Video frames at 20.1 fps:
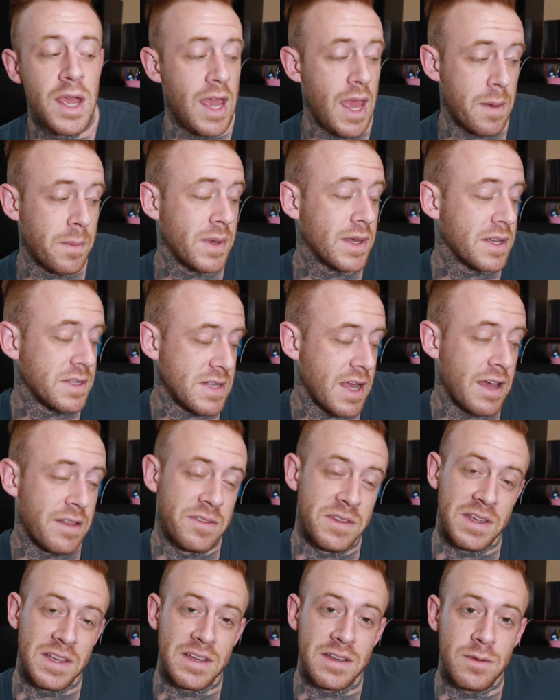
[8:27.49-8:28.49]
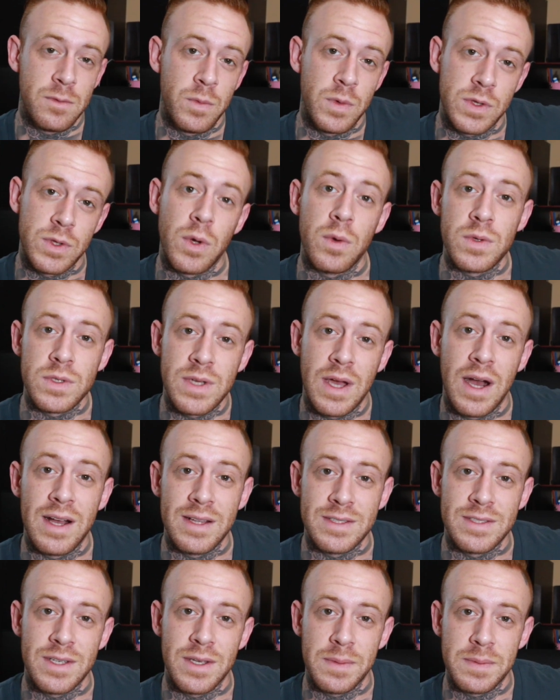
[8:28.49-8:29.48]
And because I think with those
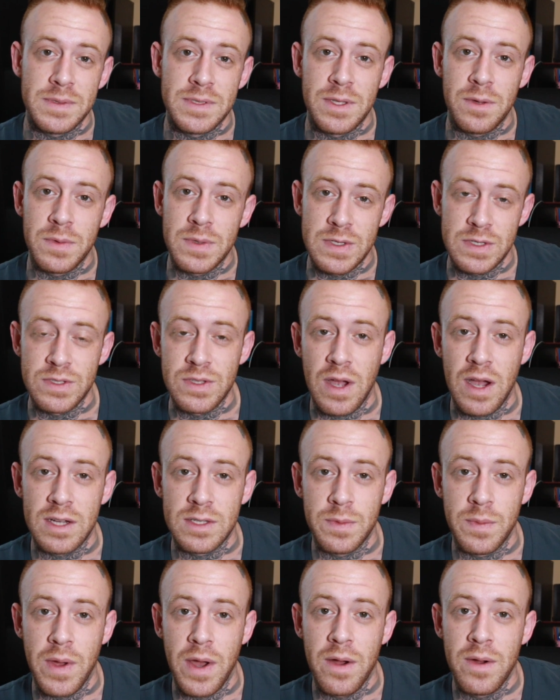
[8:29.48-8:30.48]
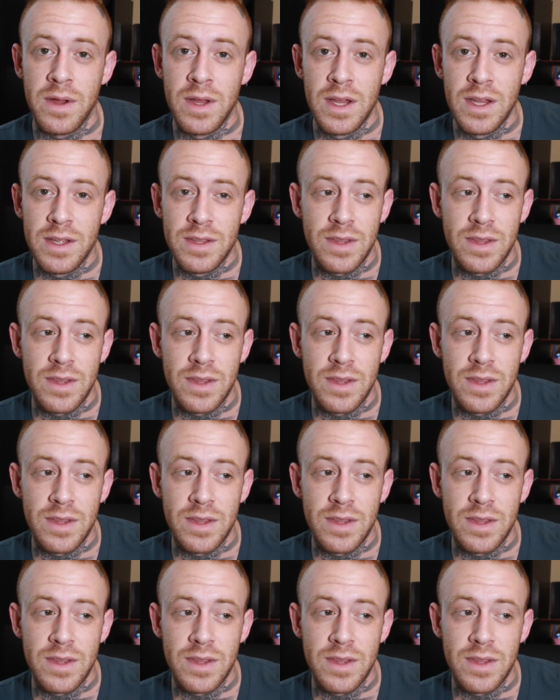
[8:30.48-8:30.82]
concepts that we just talked about,